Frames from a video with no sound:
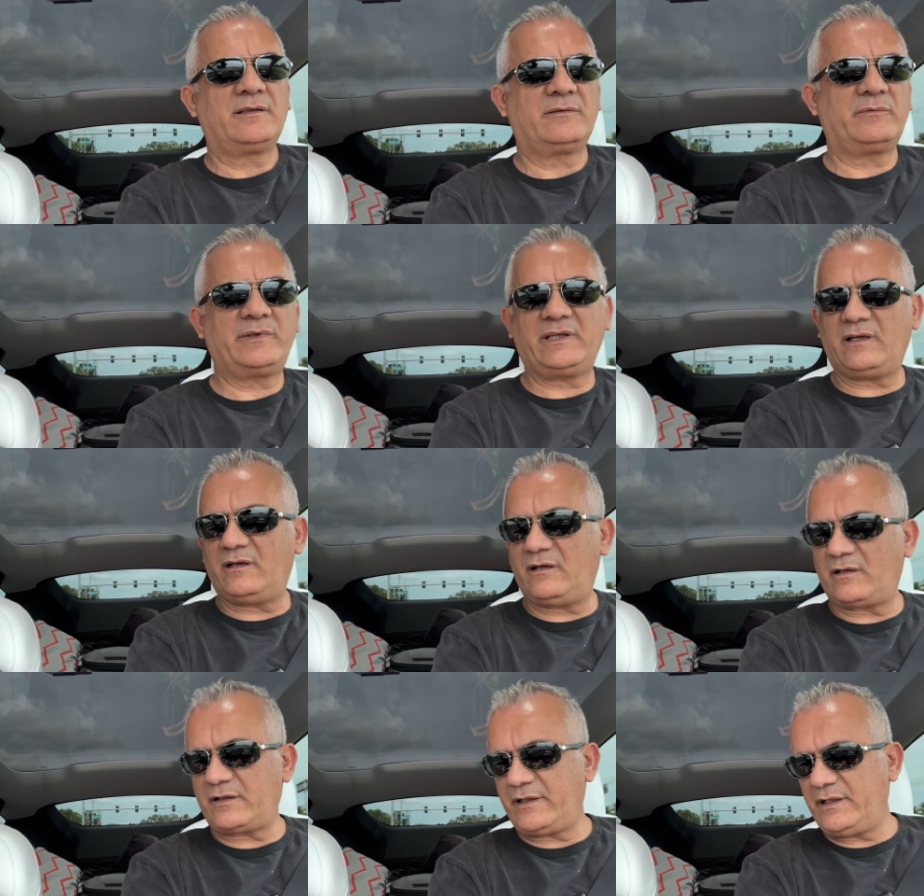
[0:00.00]
We
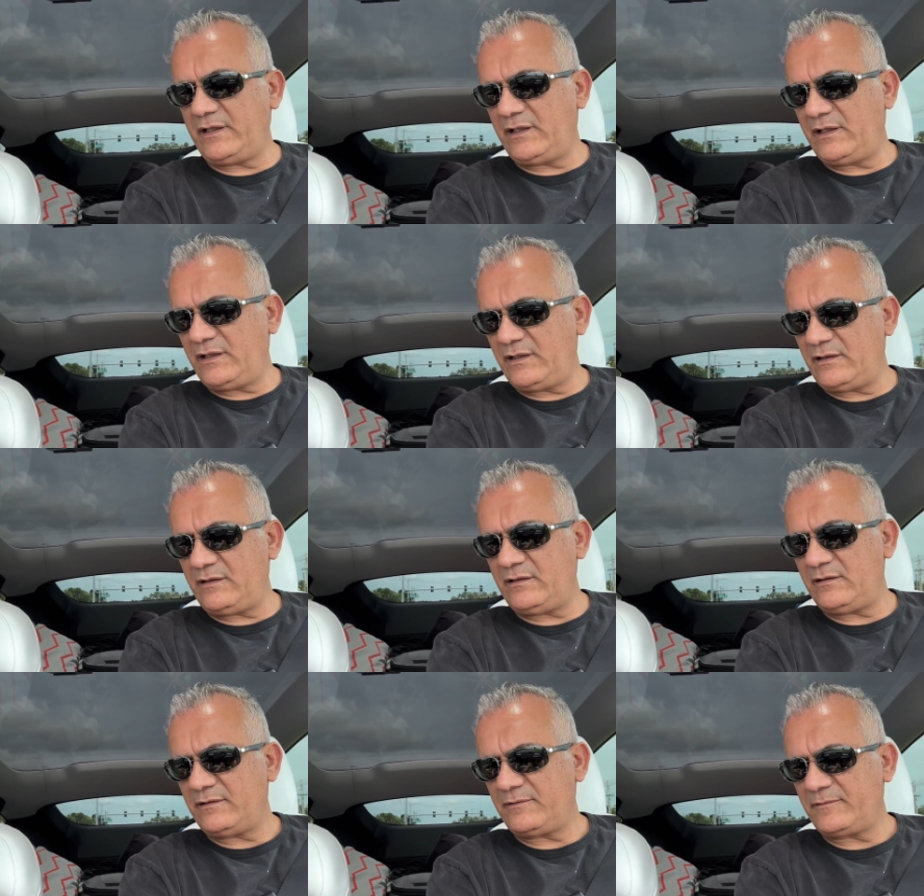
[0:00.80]
are
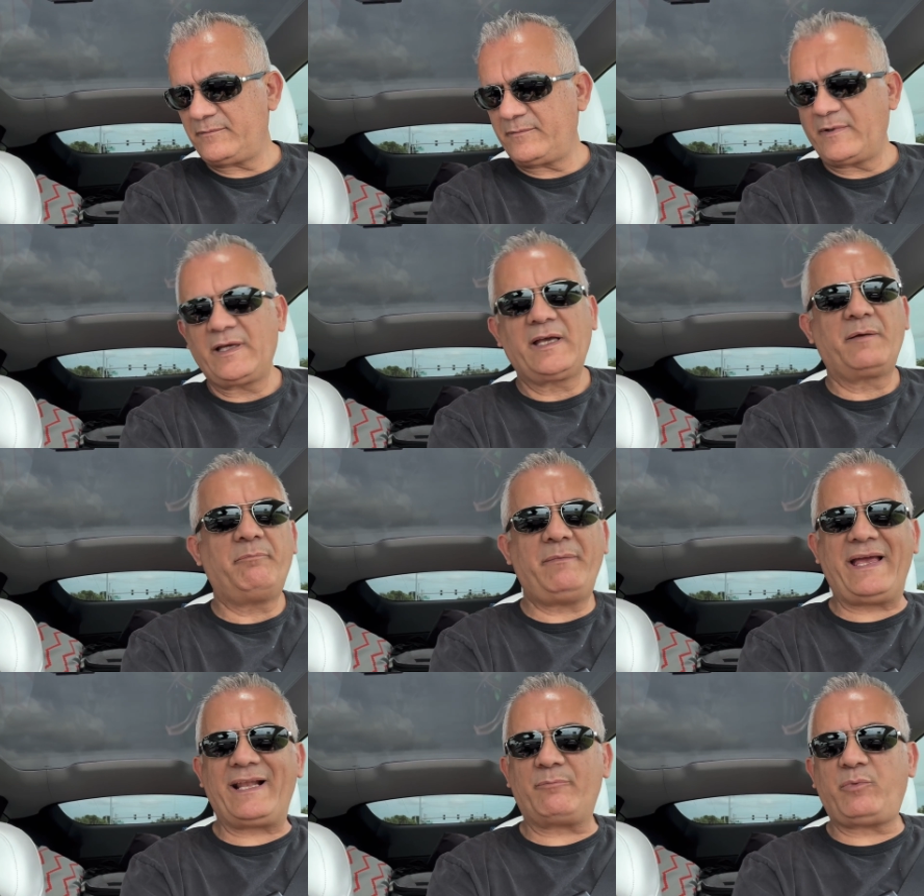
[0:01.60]
in
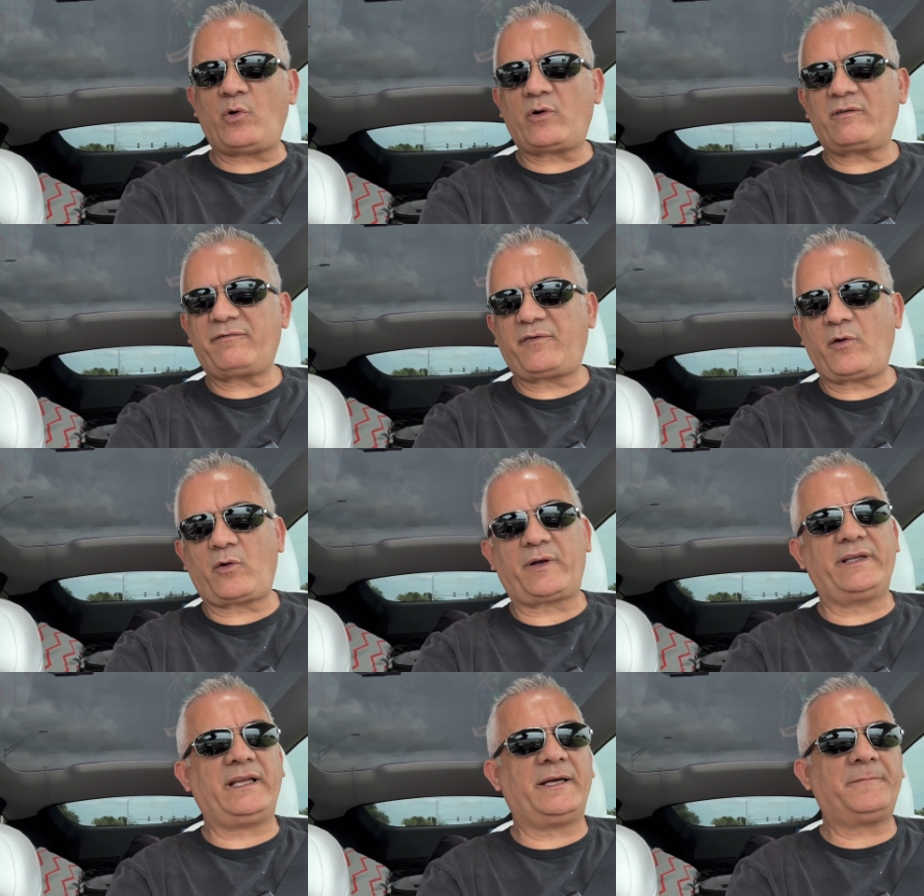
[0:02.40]
Melbourne,
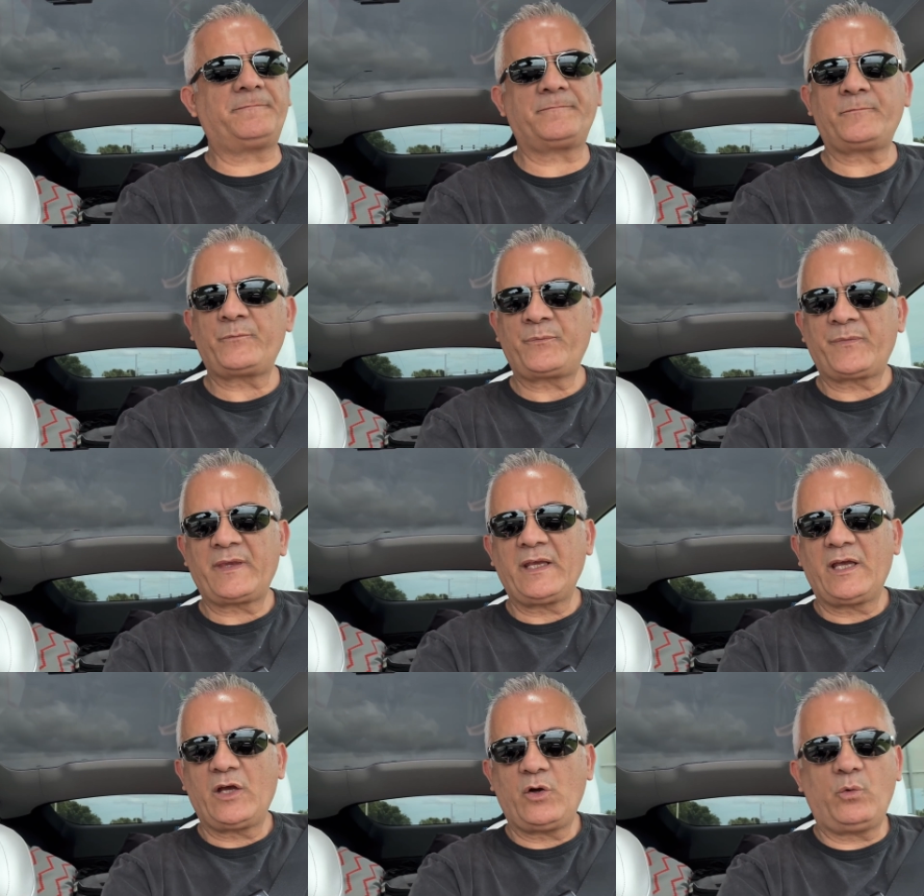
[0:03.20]
Florida.
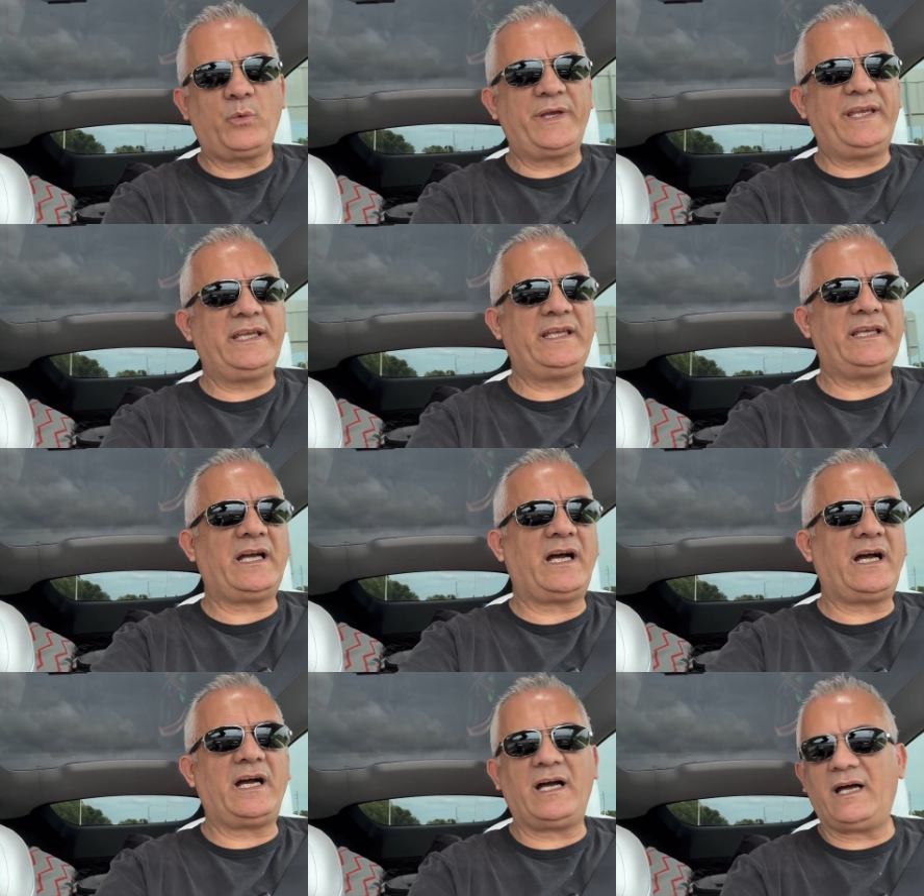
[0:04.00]
We
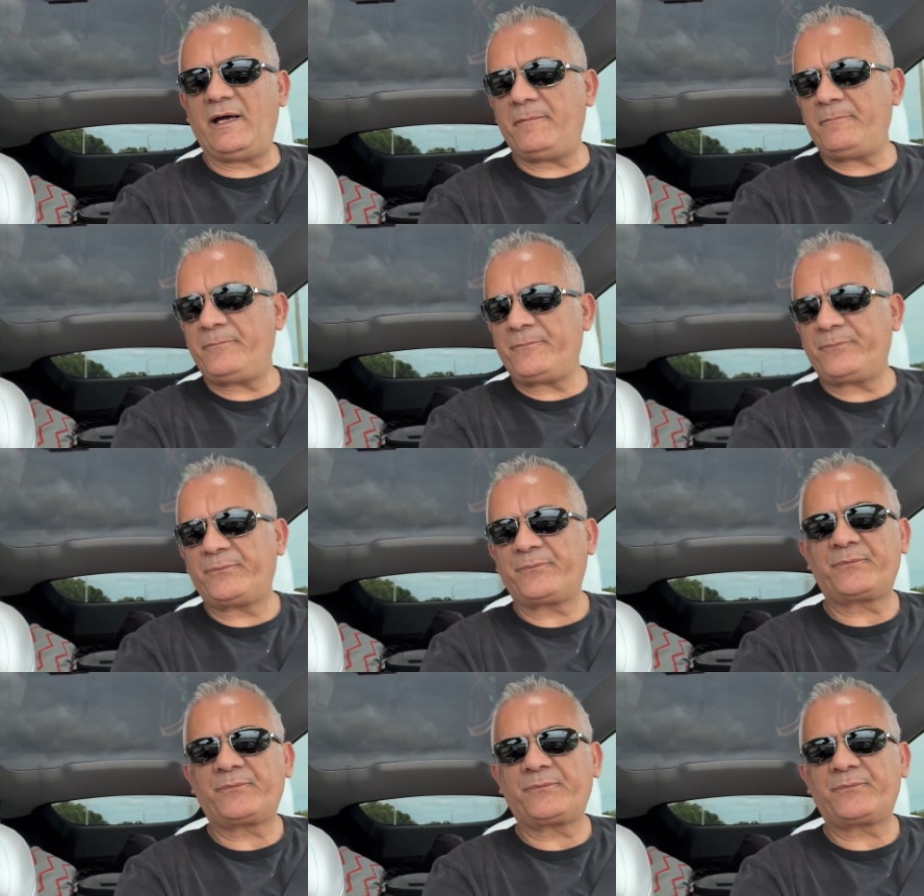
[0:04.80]
are